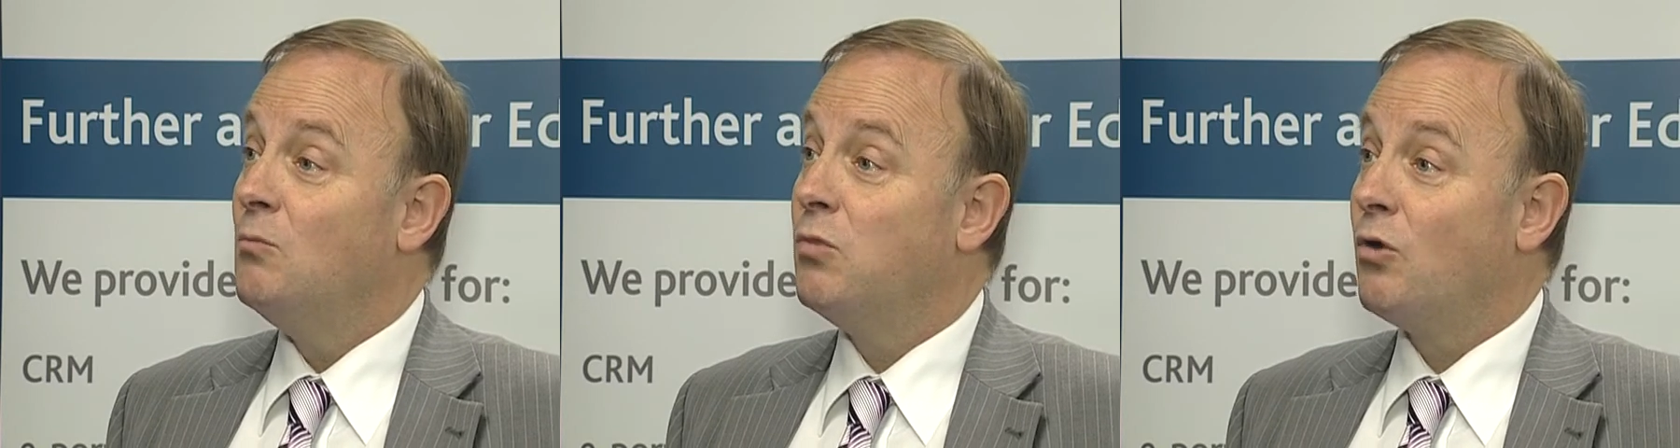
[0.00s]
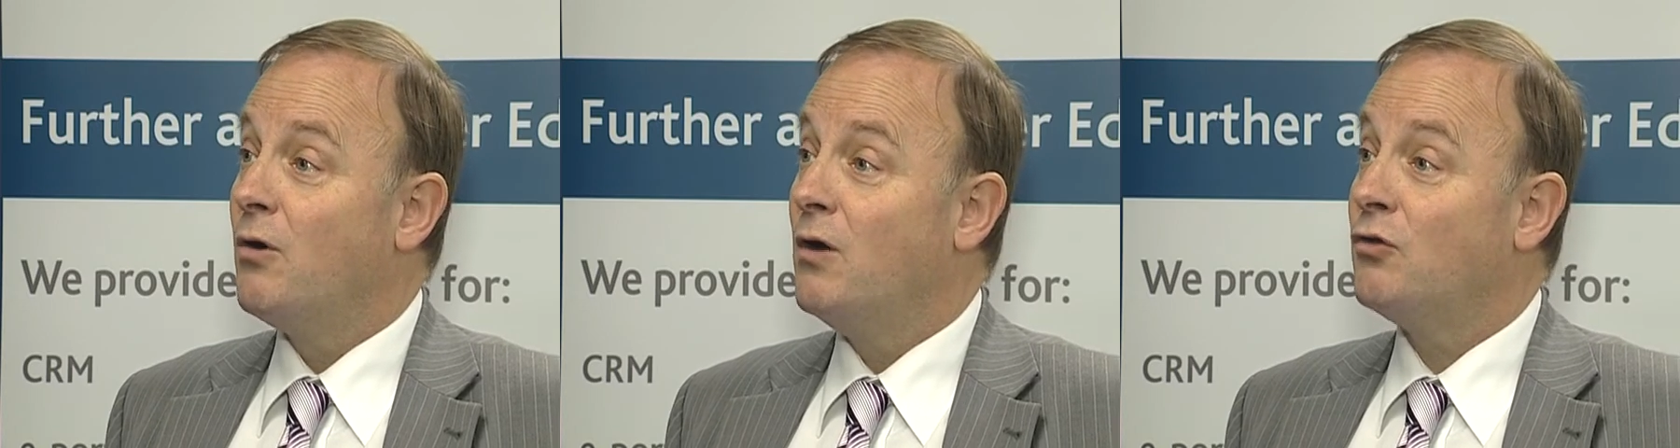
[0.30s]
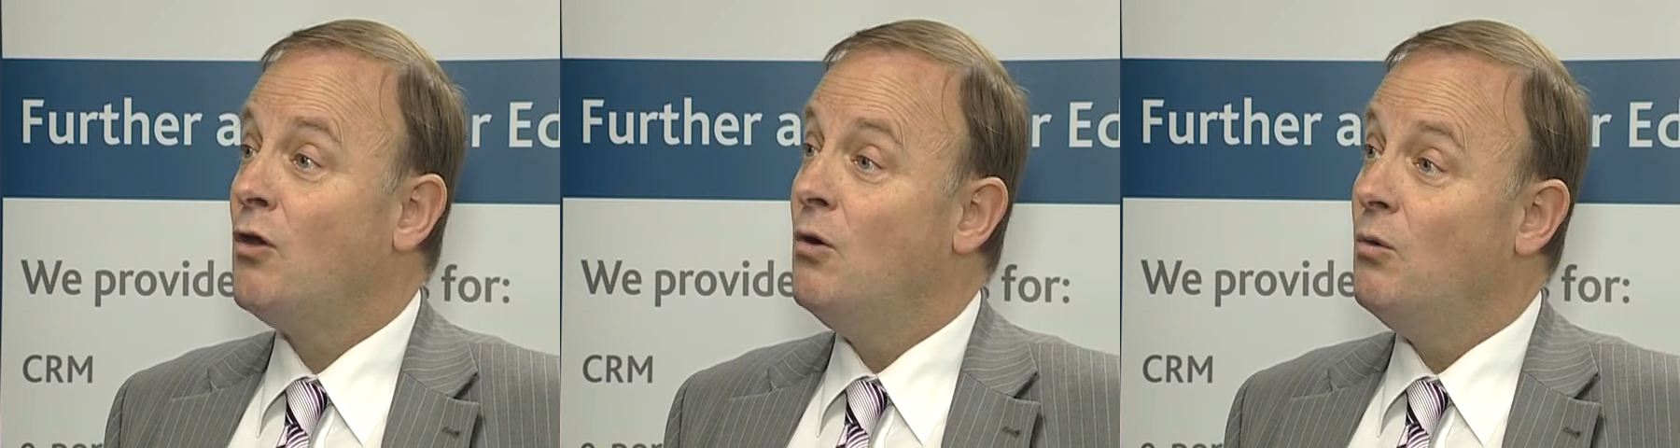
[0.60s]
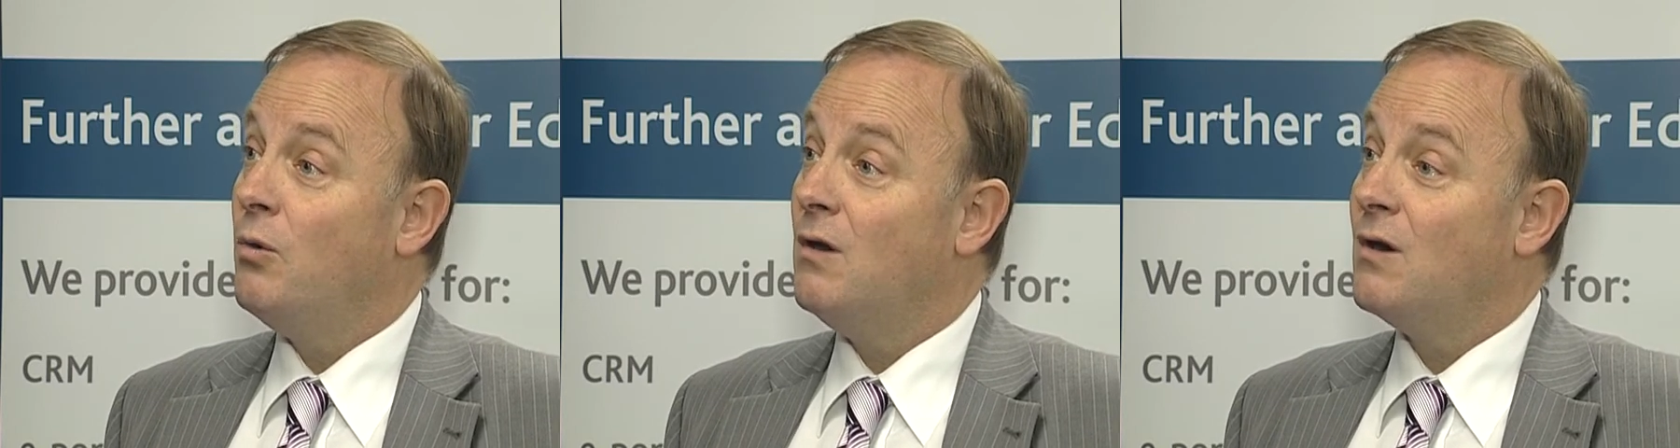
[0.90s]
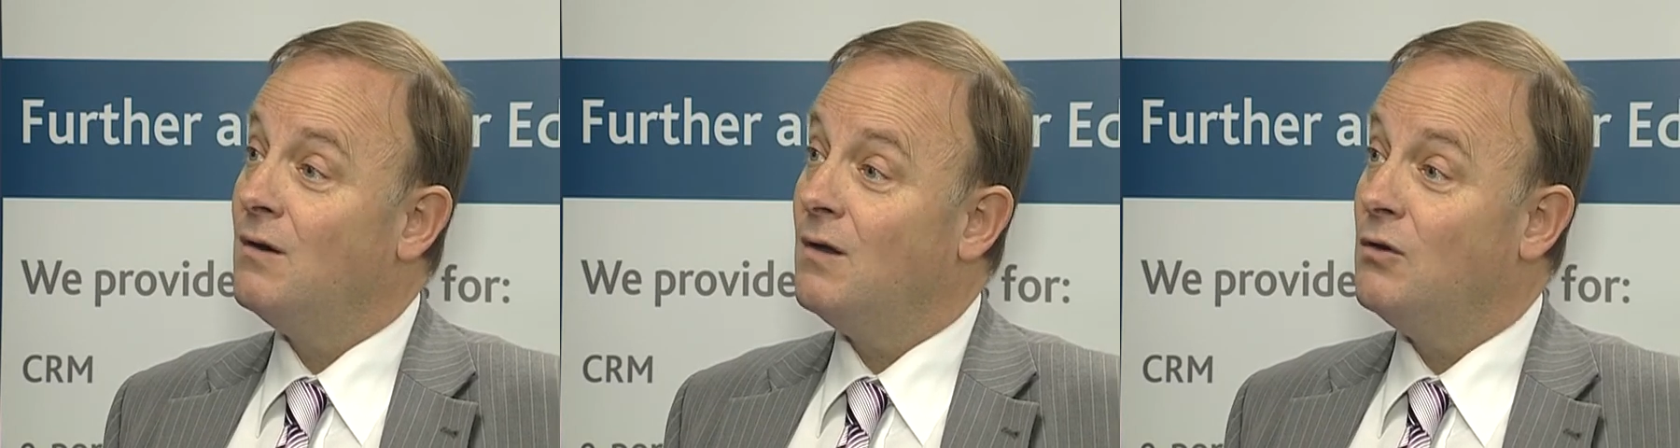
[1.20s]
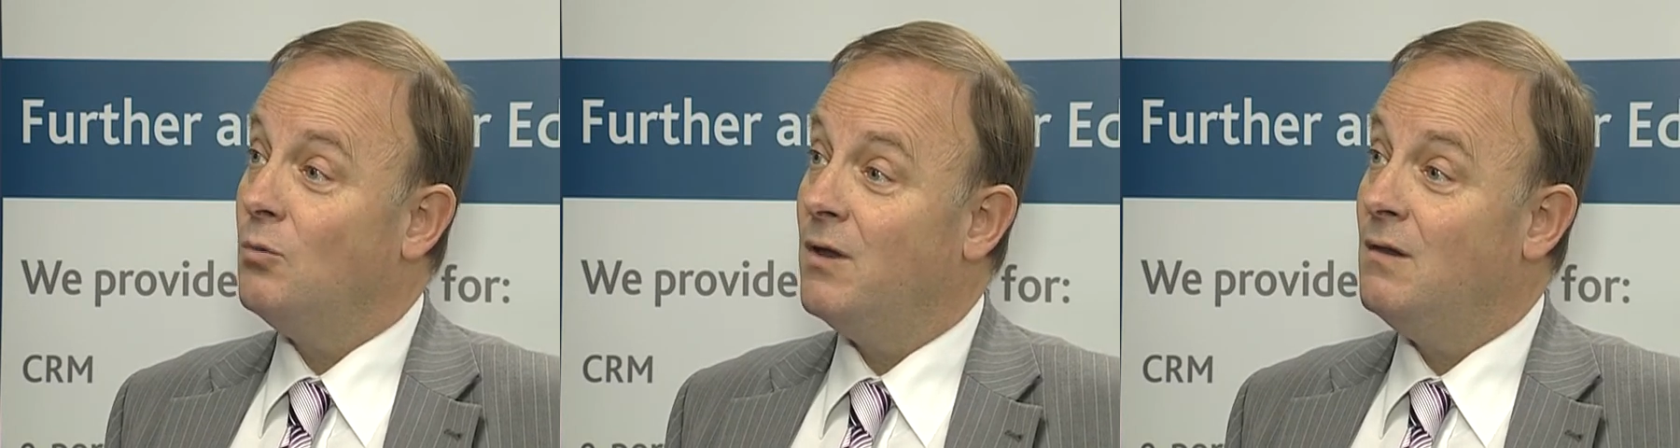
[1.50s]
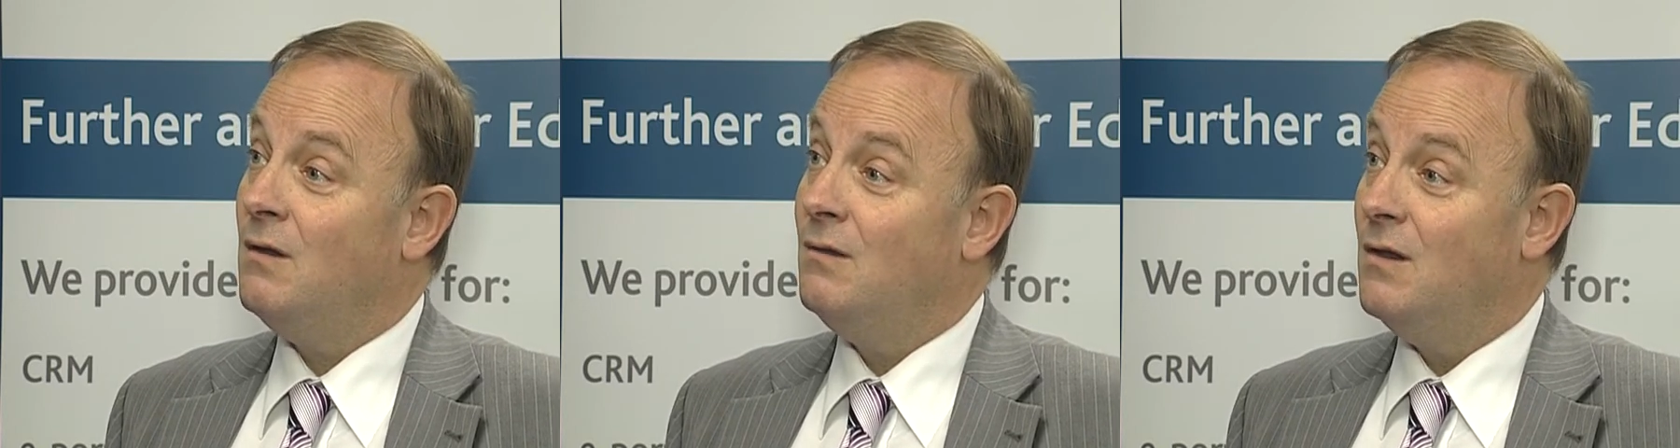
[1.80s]
employers where and when
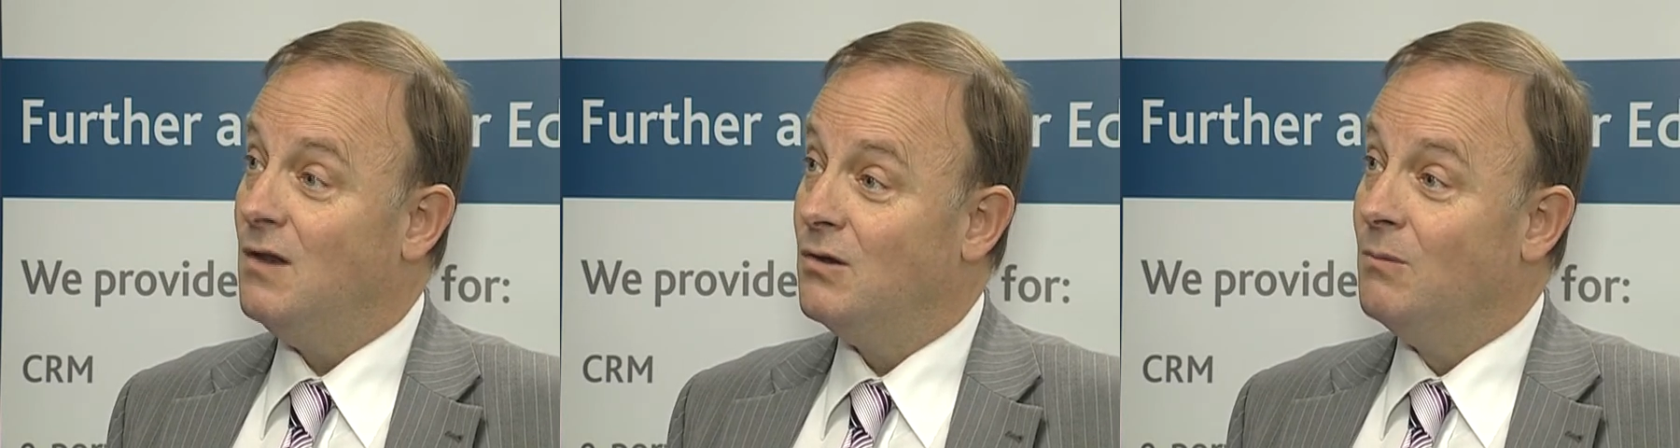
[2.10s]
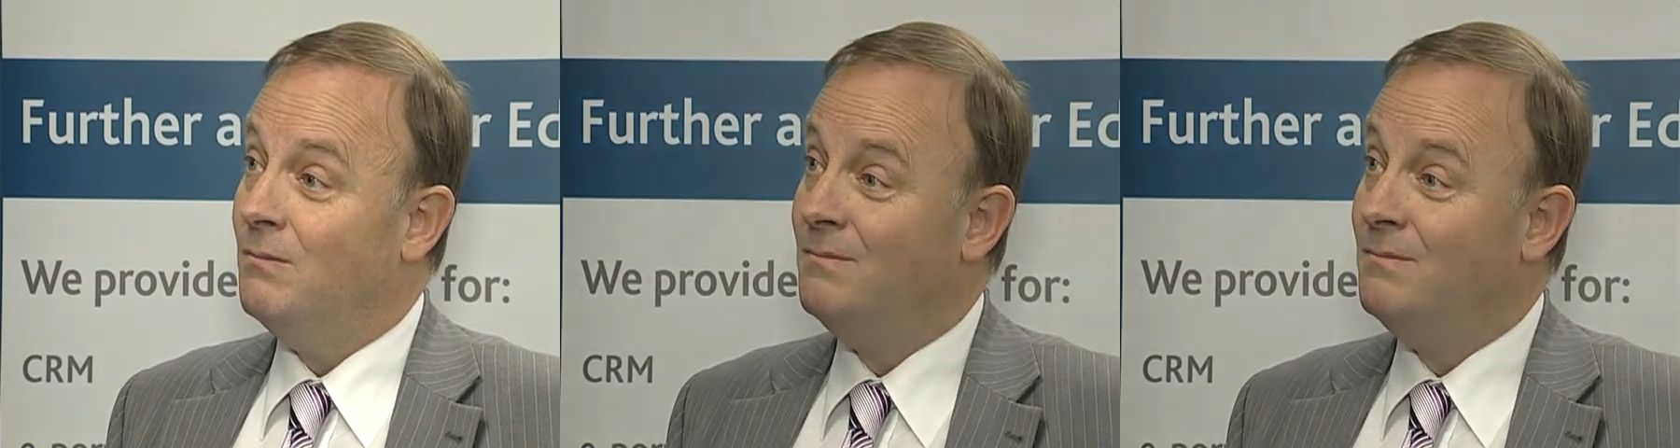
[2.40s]
they need them.